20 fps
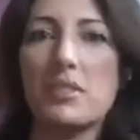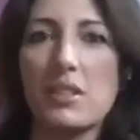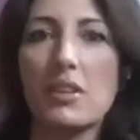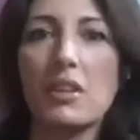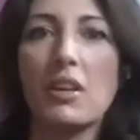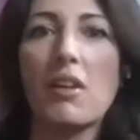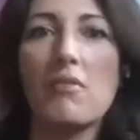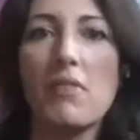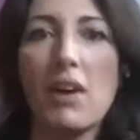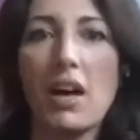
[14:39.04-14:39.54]

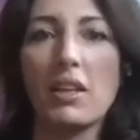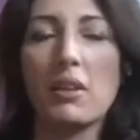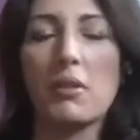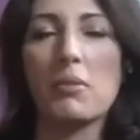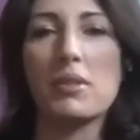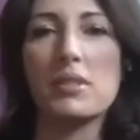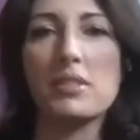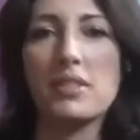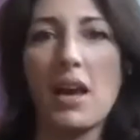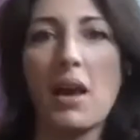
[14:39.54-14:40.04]
Silicon Valley
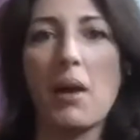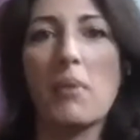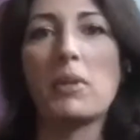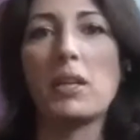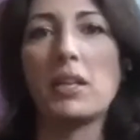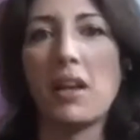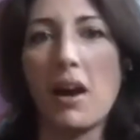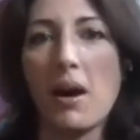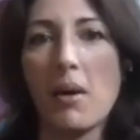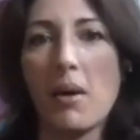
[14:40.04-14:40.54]
was the
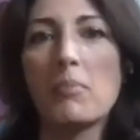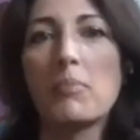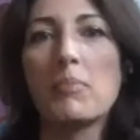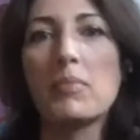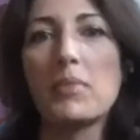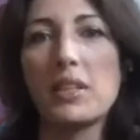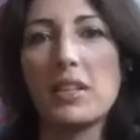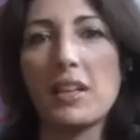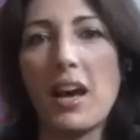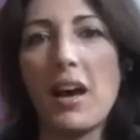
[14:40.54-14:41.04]
Emmy nom.
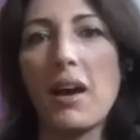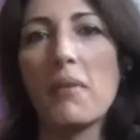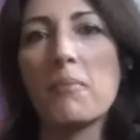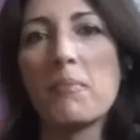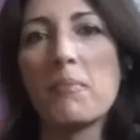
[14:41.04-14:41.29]
Yeah.